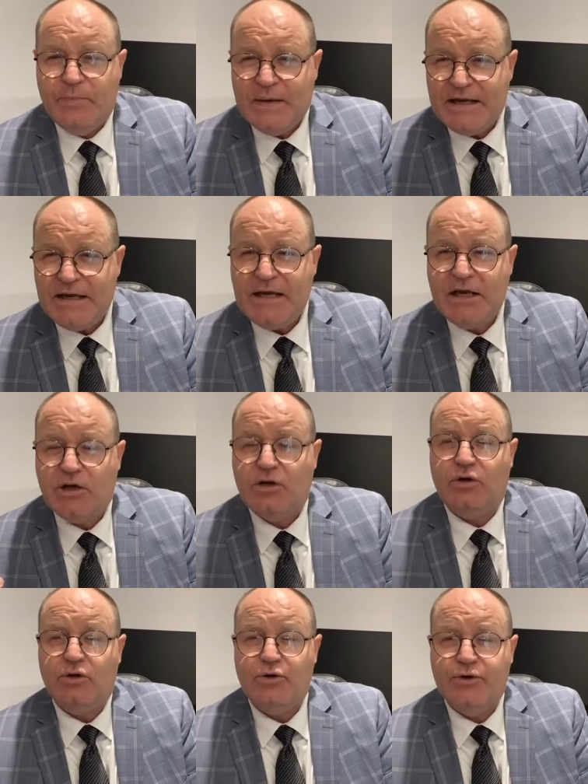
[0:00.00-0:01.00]
Be
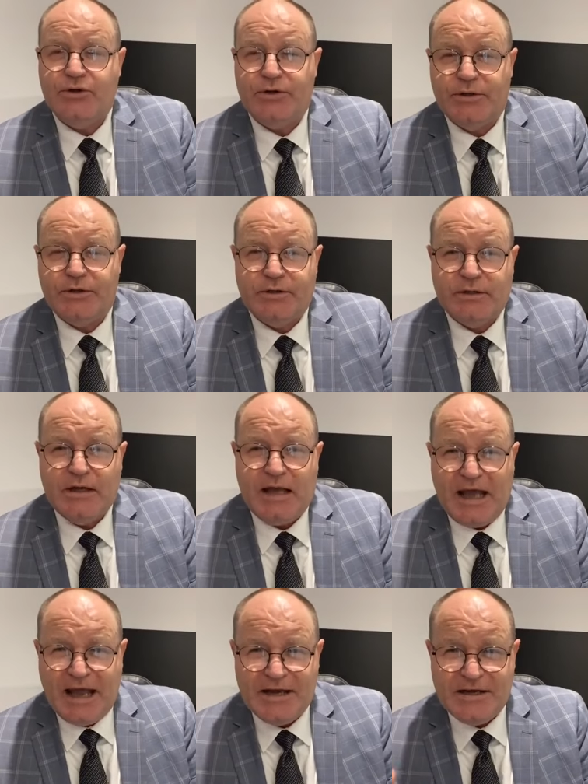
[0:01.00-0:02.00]
included
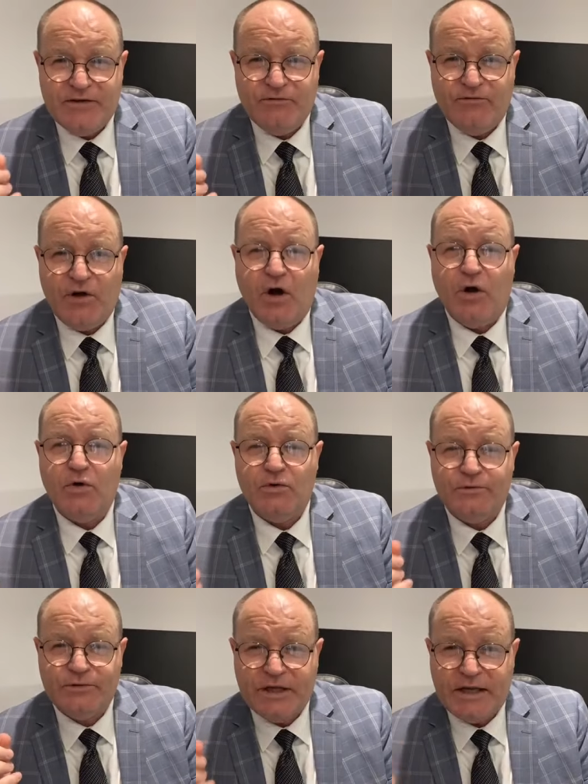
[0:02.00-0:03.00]
and
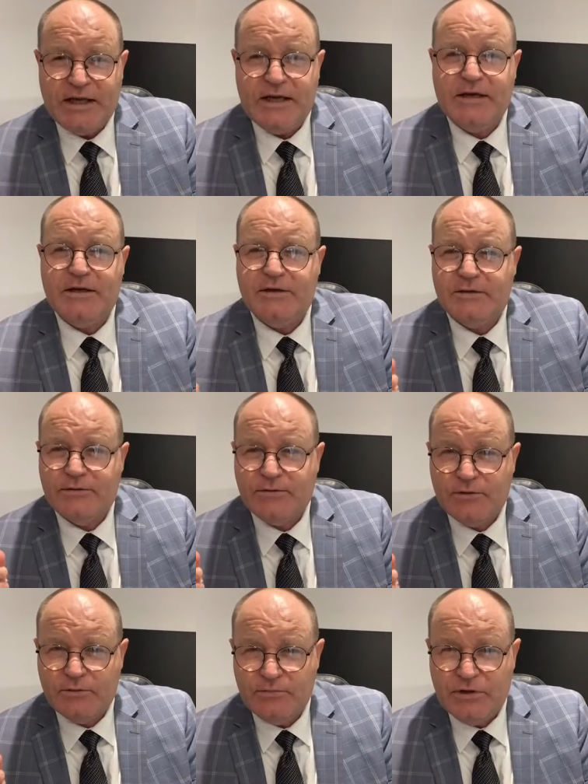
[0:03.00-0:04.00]
involved in
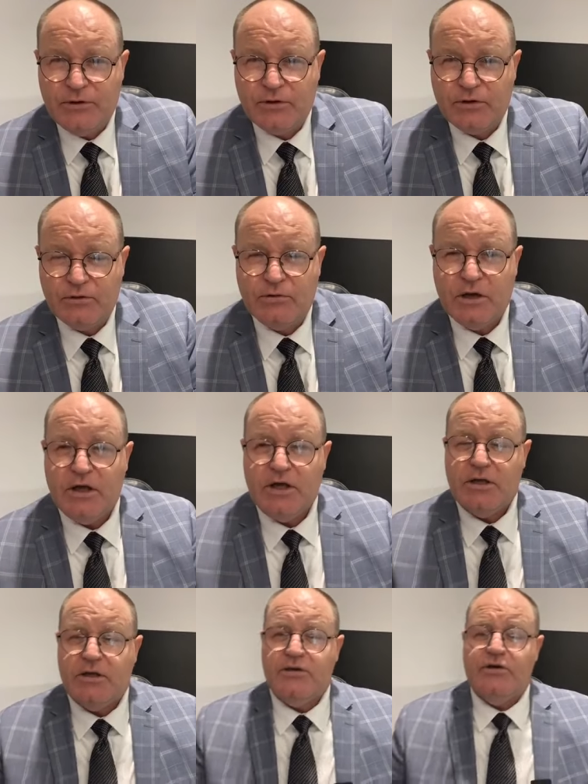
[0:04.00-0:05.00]
the miracle.
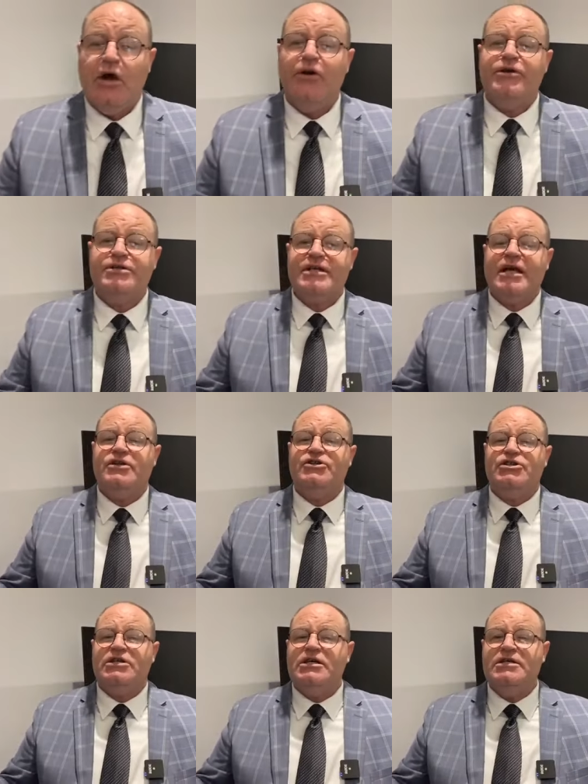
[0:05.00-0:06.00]
Notice how
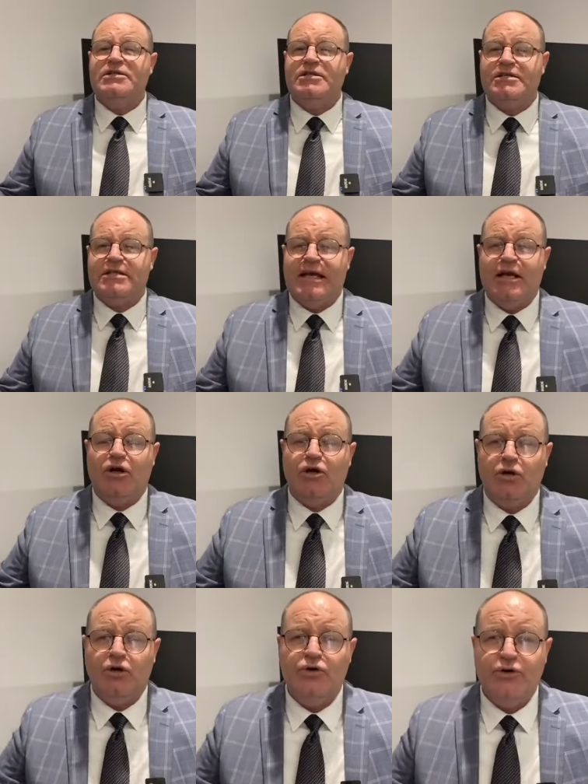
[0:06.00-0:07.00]
Jesus
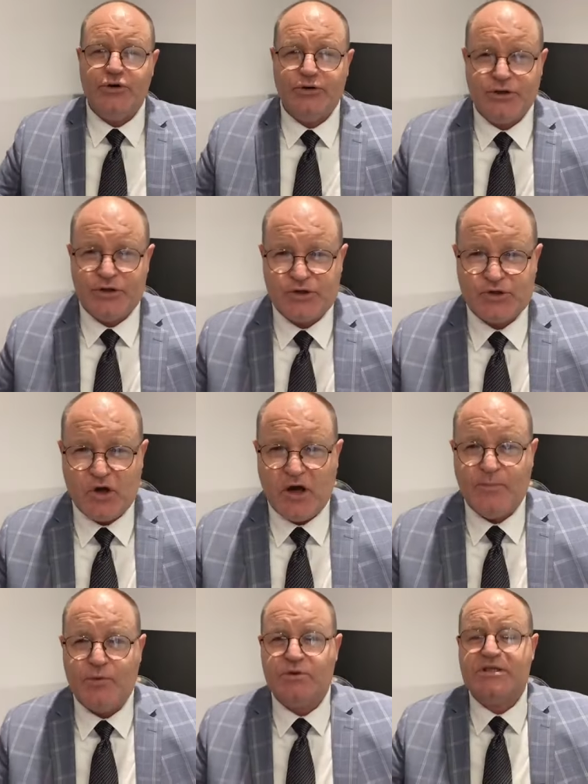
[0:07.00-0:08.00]
included the
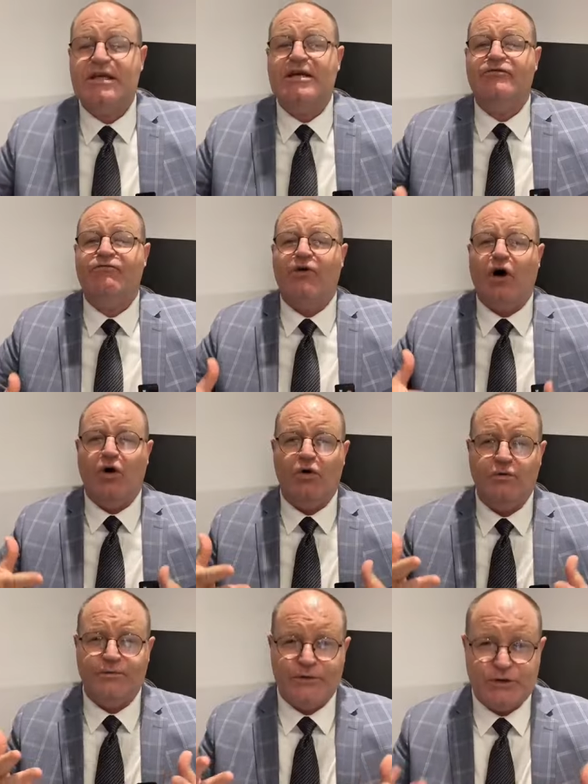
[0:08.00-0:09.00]
disciples, he
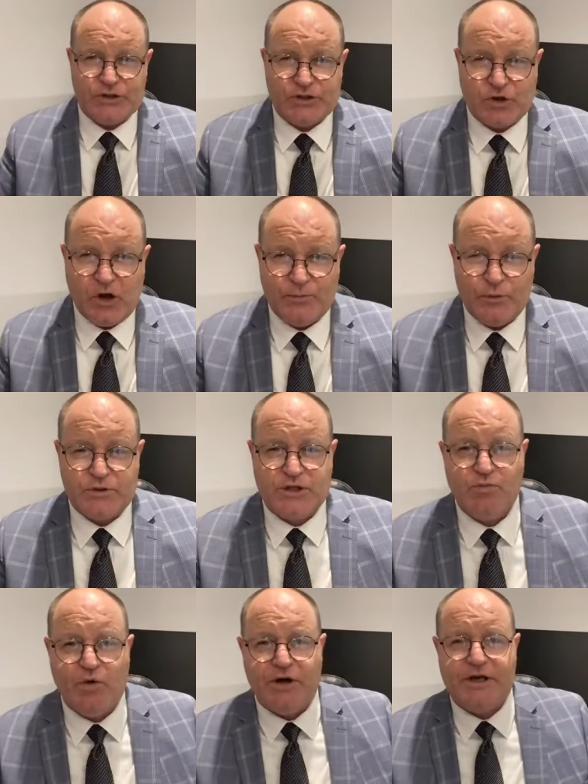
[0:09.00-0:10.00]
involved the disciples
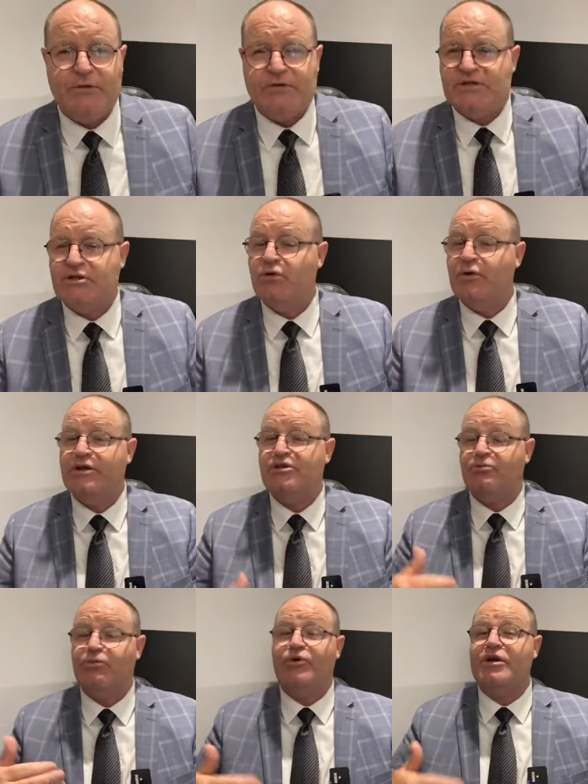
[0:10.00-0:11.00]
in what he was doing
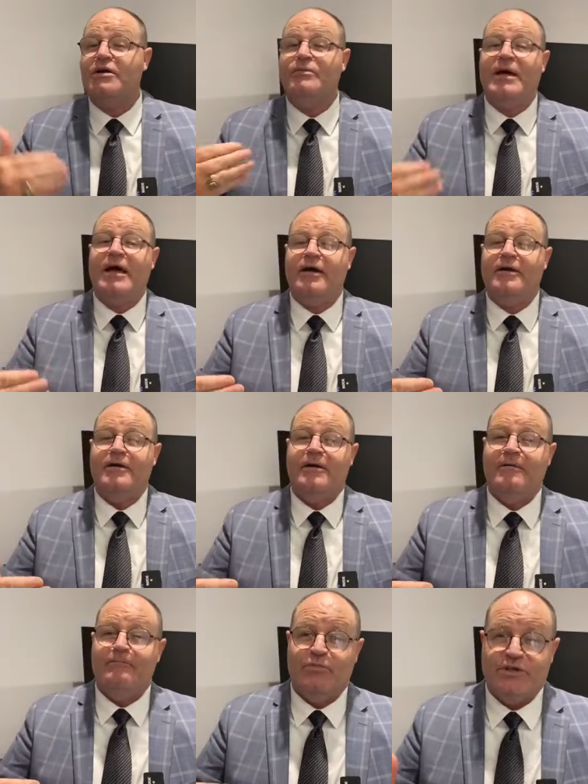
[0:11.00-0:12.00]
to bring about
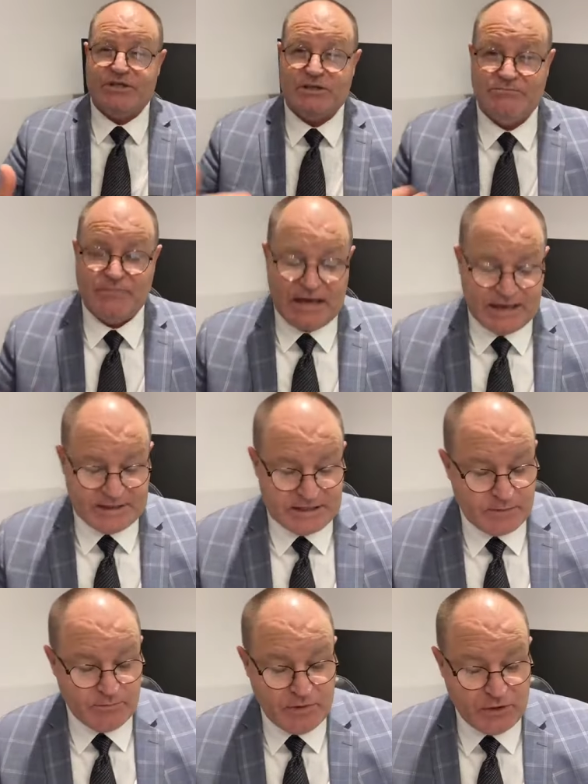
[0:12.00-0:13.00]
this
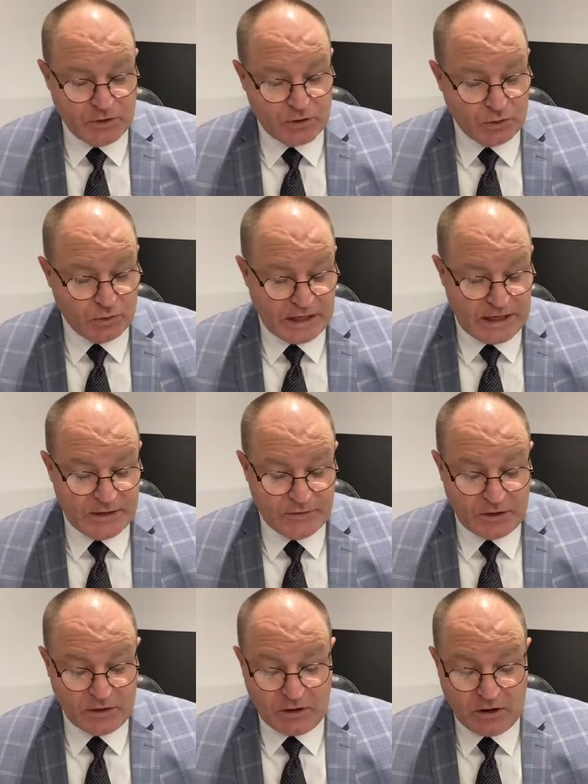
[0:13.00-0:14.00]
amazing miracle
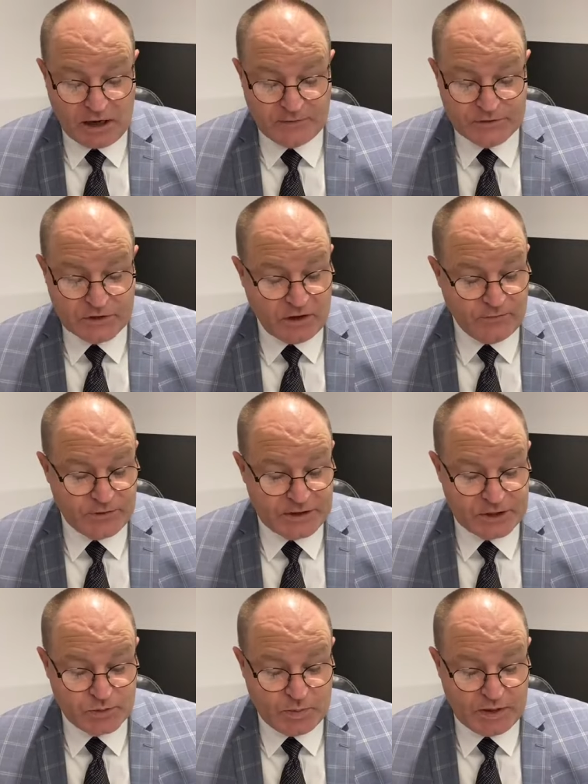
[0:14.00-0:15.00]
in the lives of
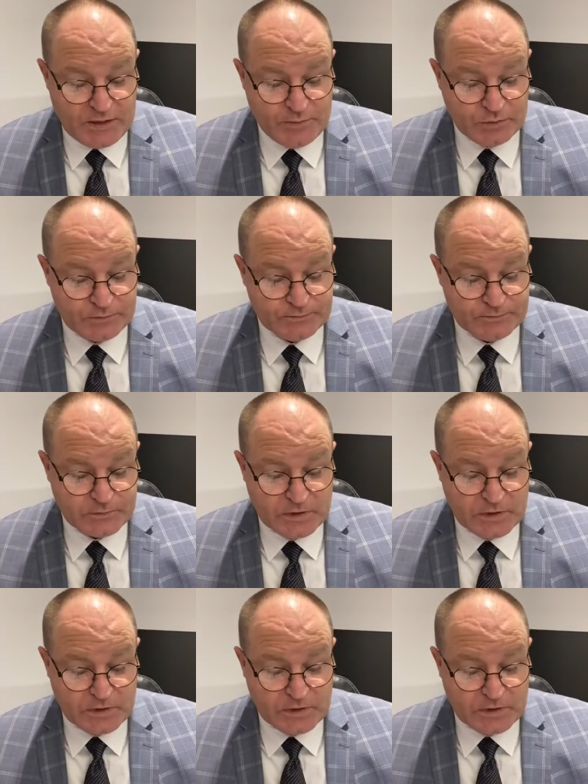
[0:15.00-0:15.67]
these people.